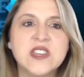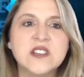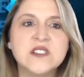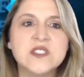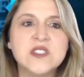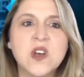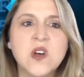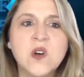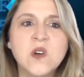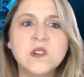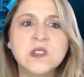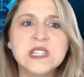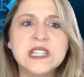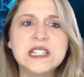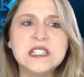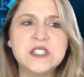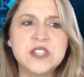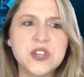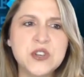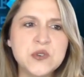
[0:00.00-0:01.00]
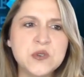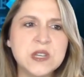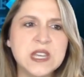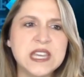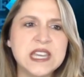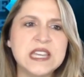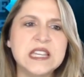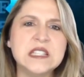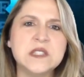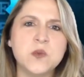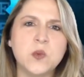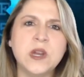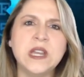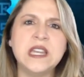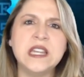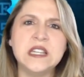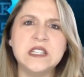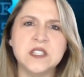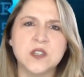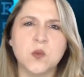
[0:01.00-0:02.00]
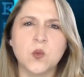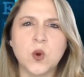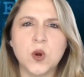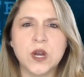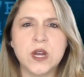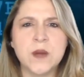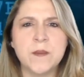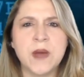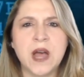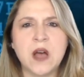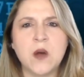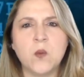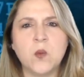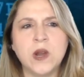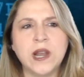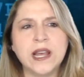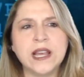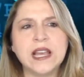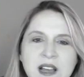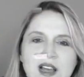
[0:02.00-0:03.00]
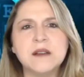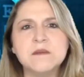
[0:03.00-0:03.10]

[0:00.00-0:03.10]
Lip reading: There's only 2 keys we need to worry about when it